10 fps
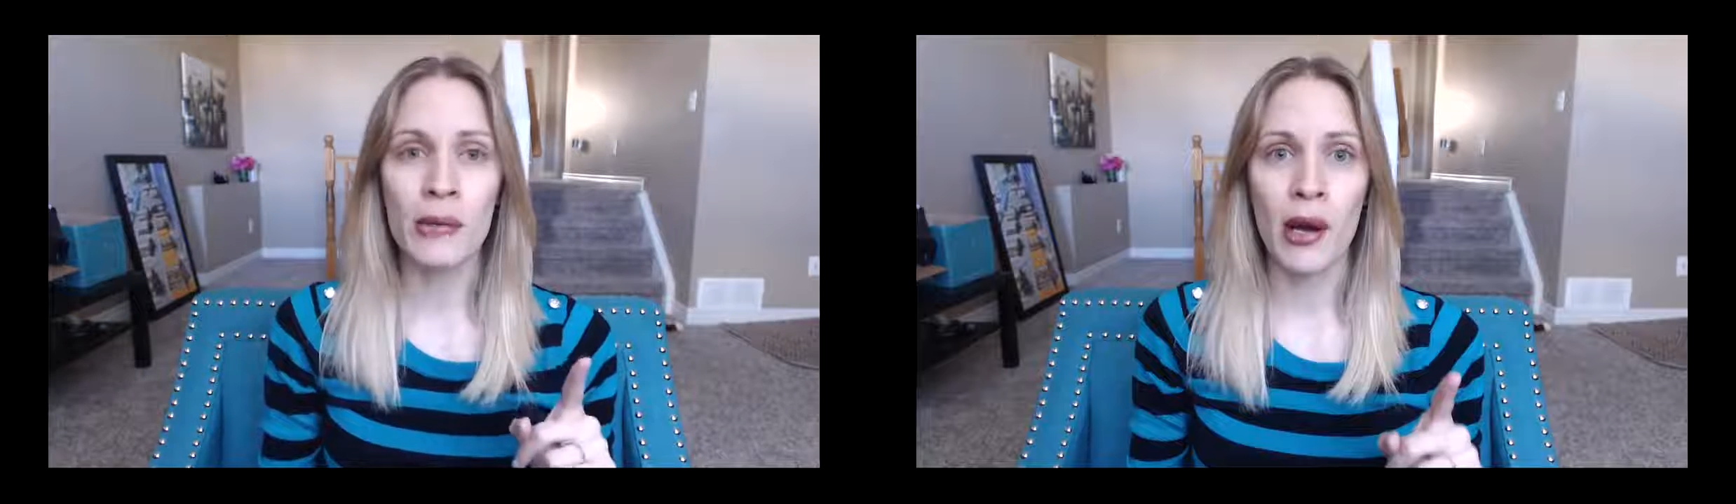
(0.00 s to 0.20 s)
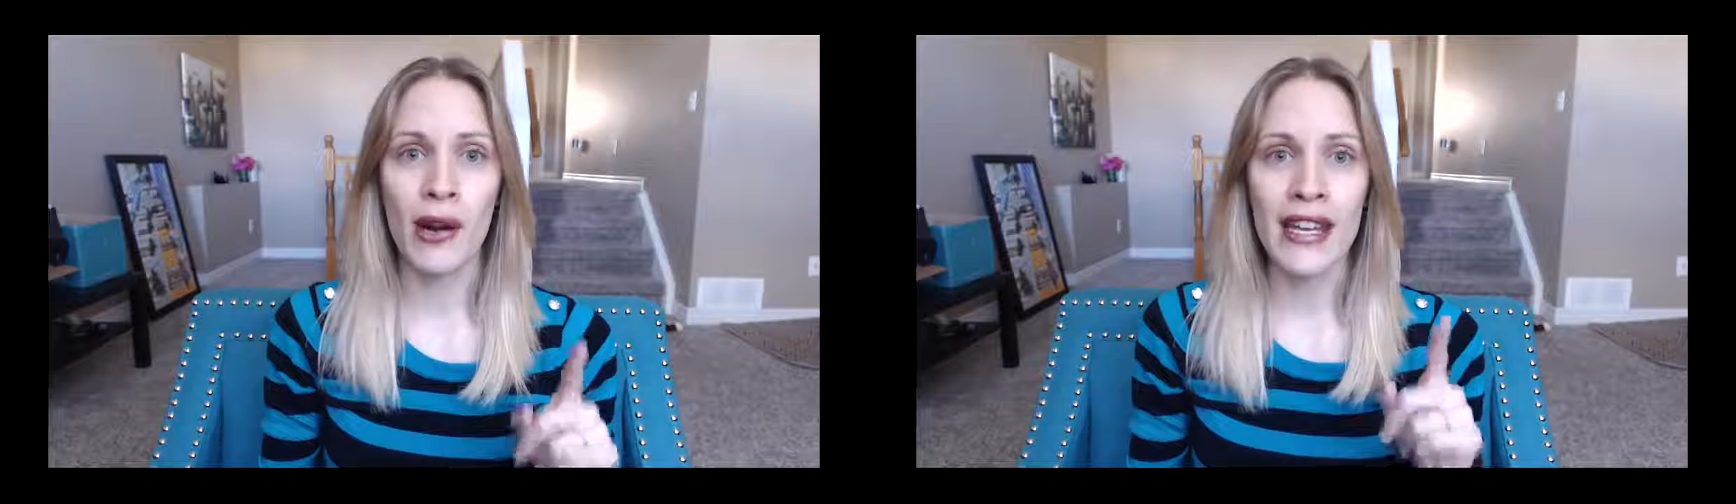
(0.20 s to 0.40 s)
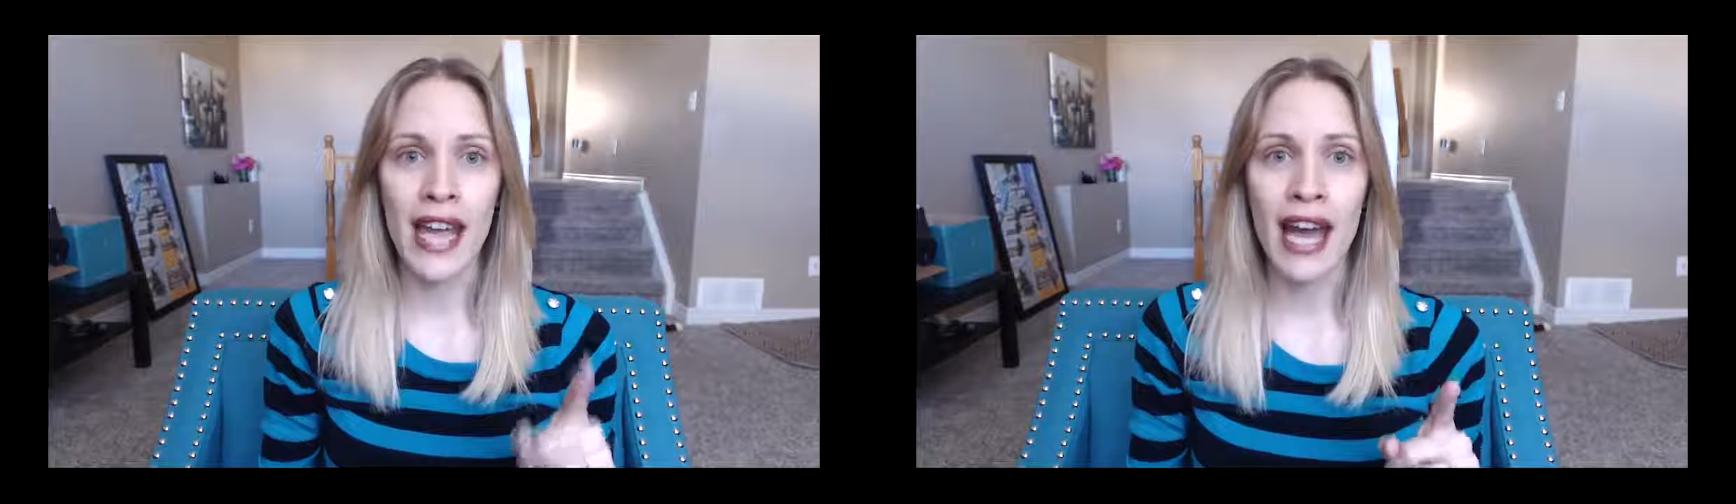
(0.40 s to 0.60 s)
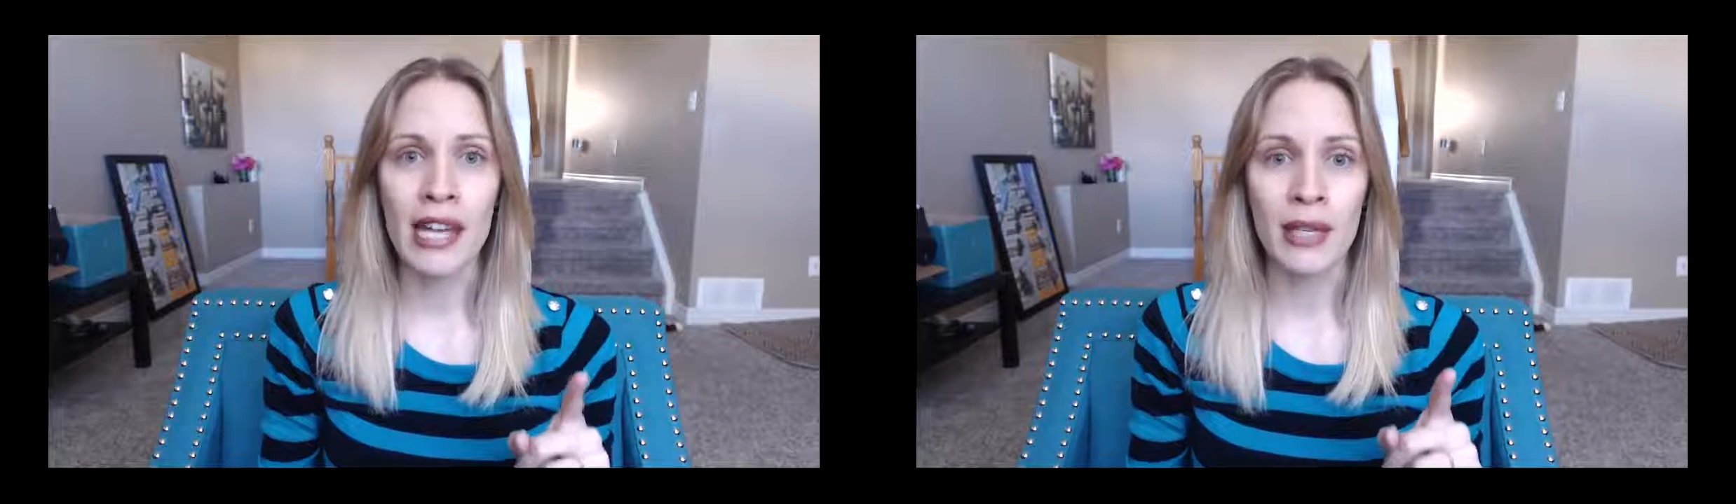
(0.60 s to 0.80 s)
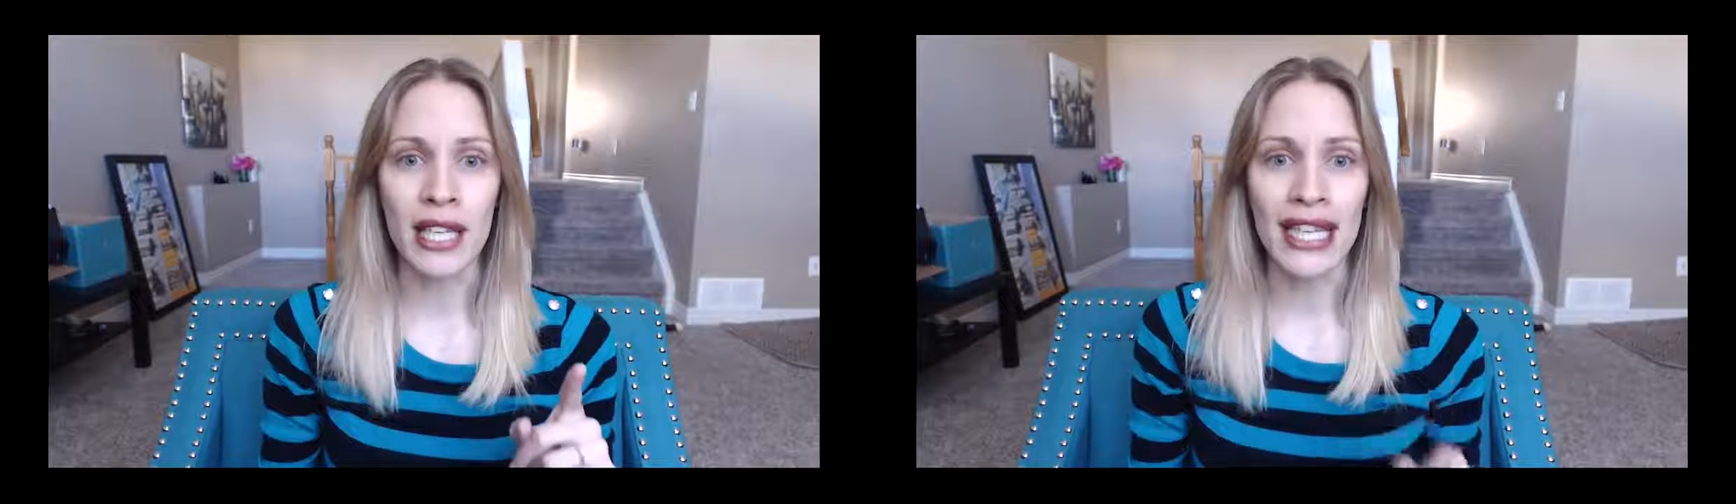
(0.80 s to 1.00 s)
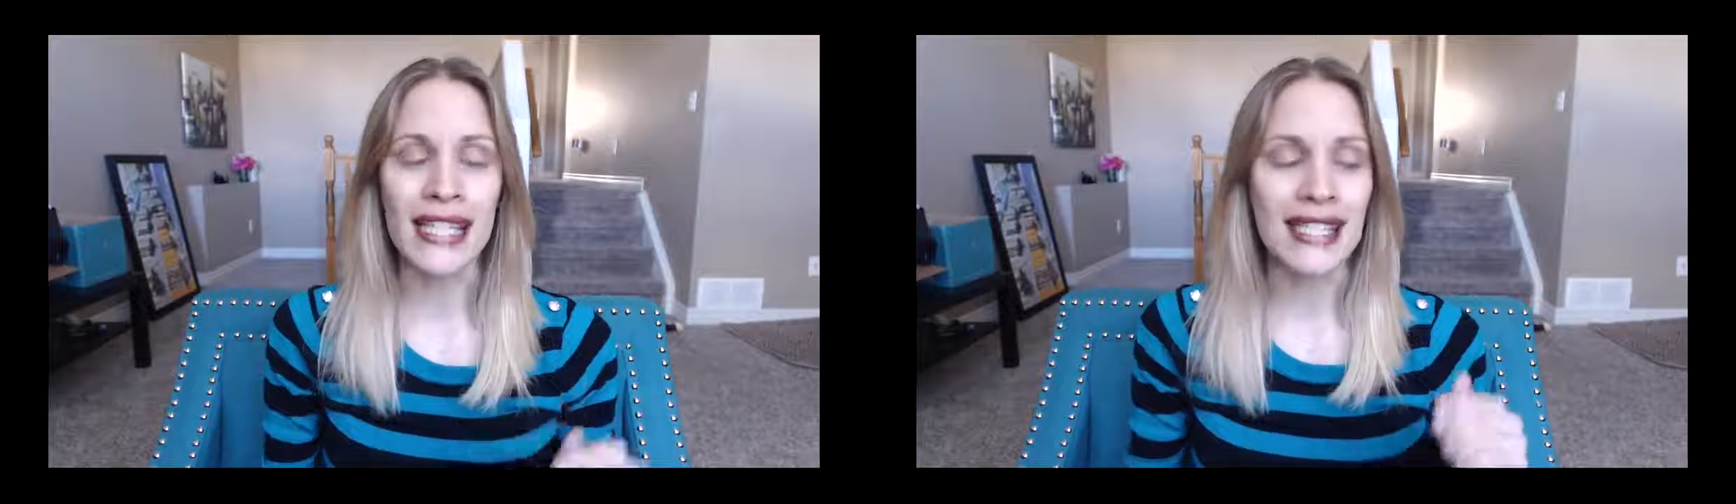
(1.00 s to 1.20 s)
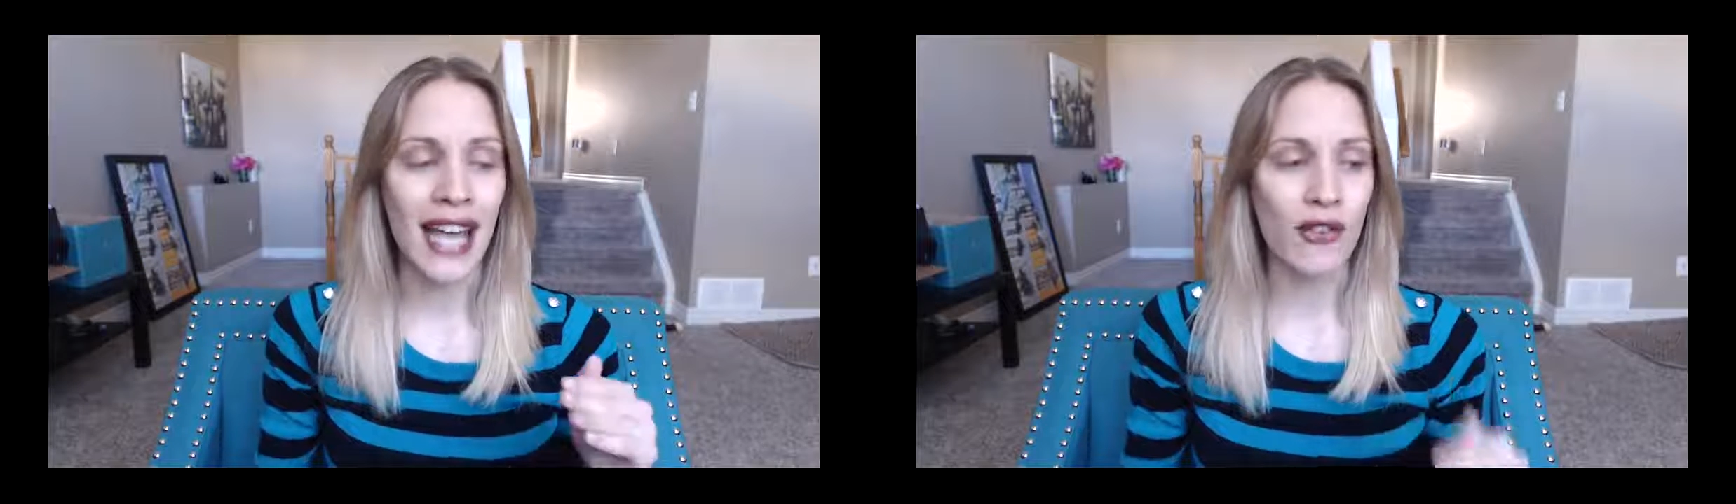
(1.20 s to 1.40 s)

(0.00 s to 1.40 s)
about anatomy is